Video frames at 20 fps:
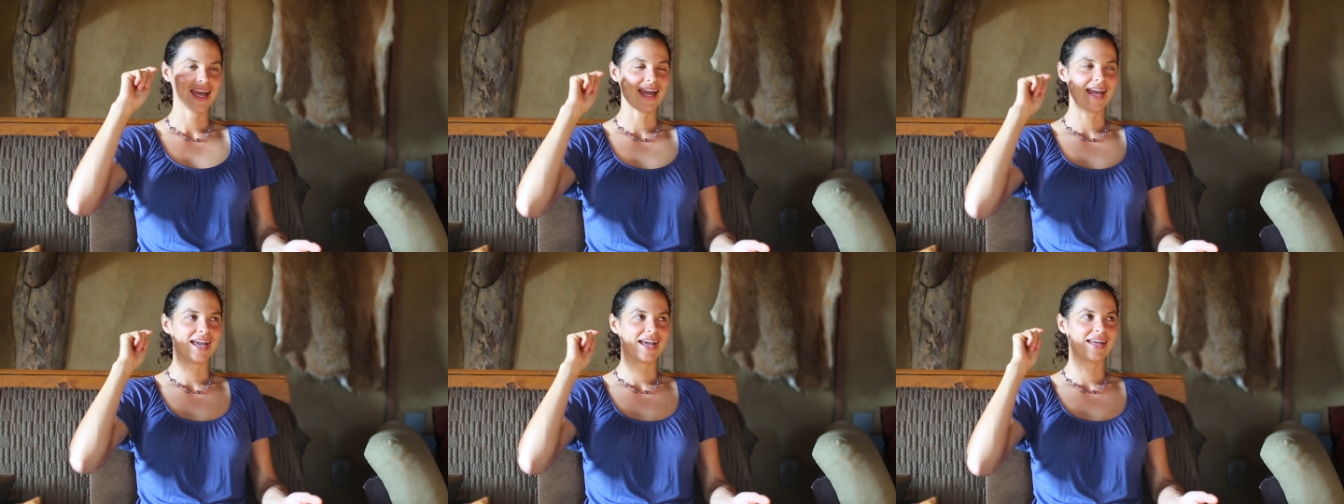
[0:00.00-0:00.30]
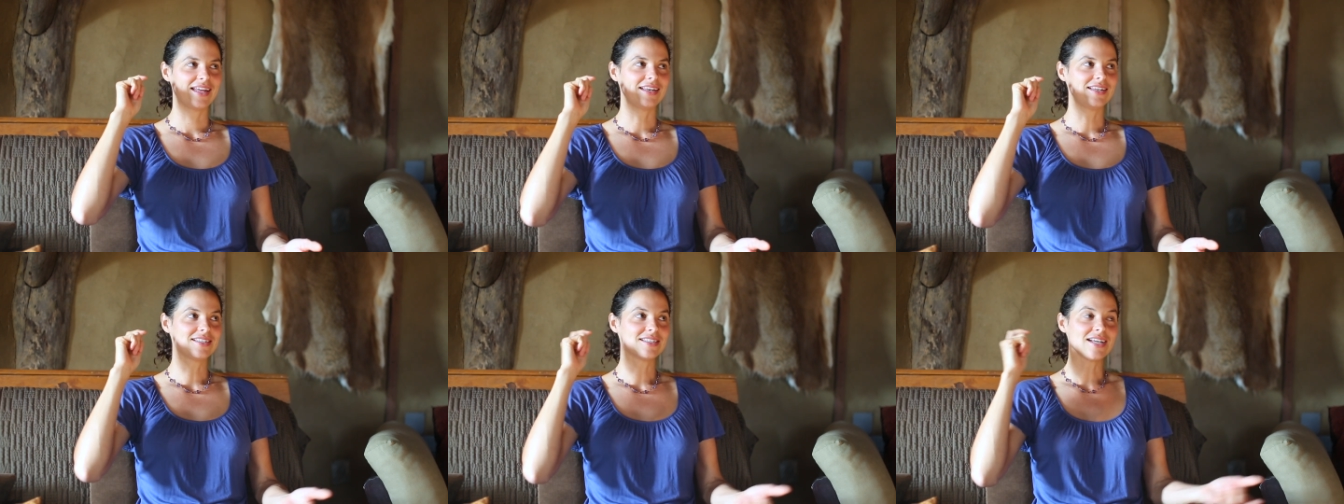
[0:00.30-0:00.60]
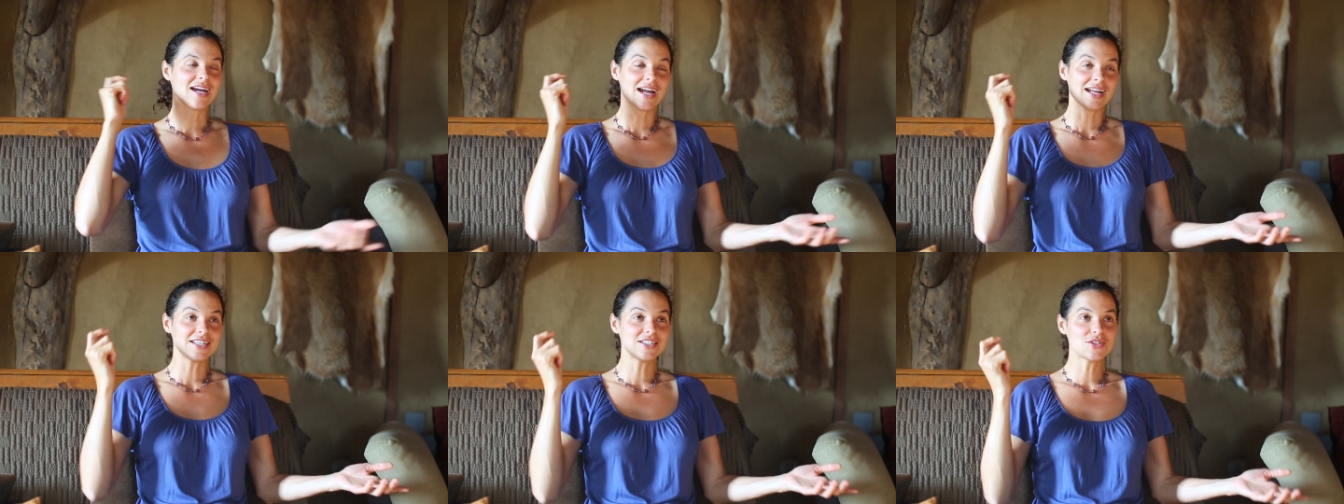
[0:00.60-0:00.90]
And
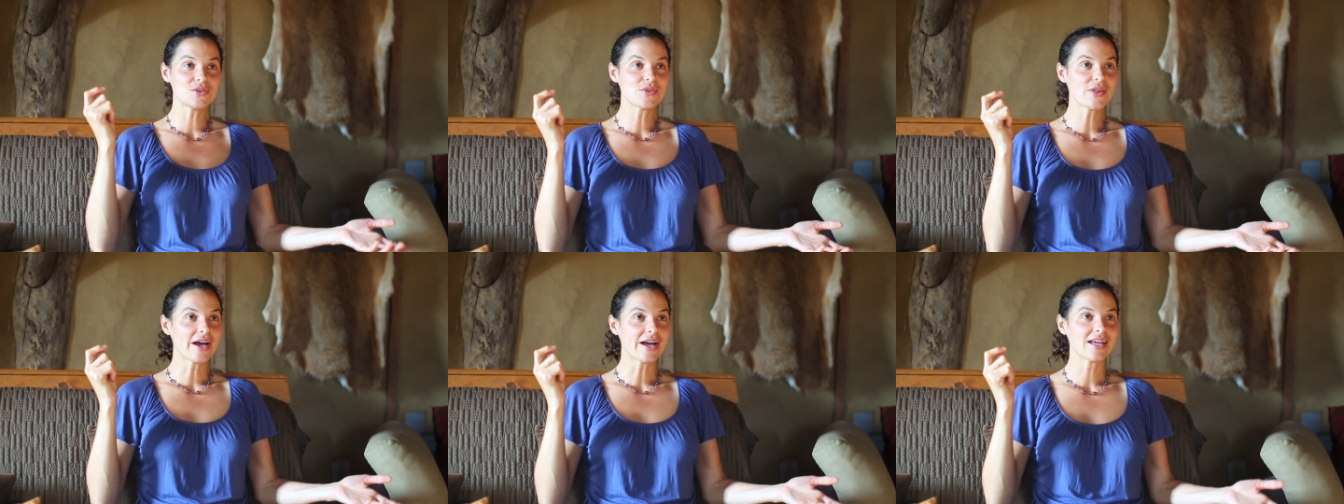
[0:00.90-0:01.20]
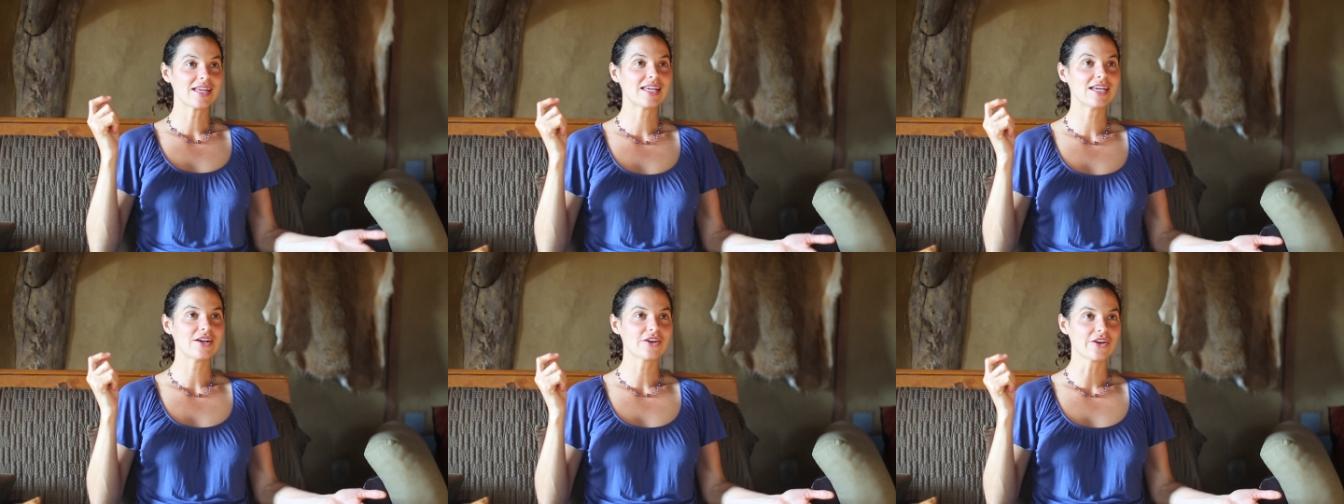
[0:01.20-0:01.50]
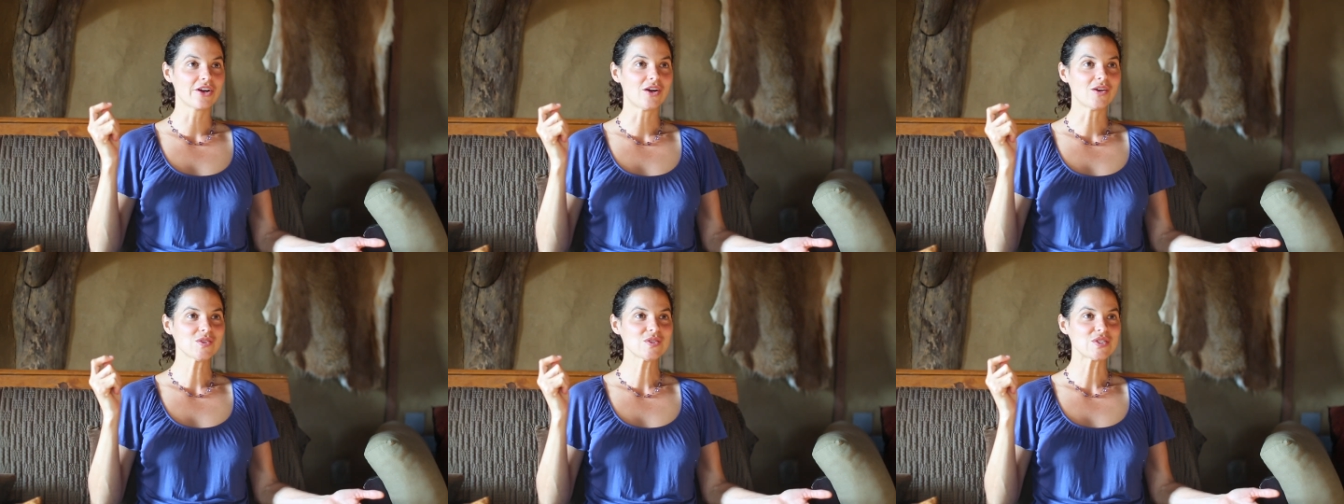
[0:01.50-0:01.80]
I do that
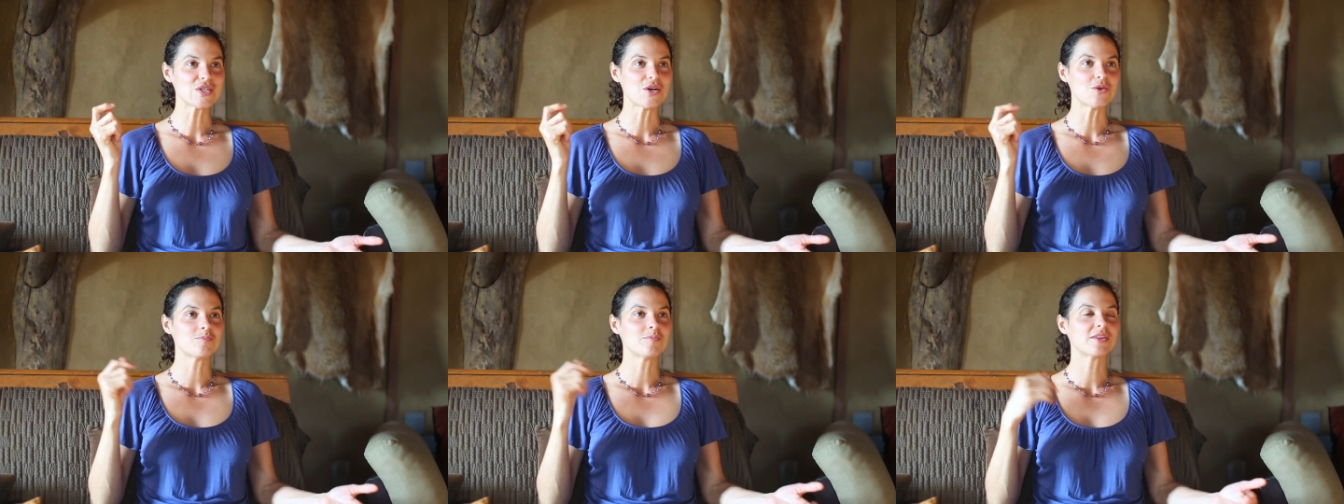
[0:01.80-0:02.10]
here also,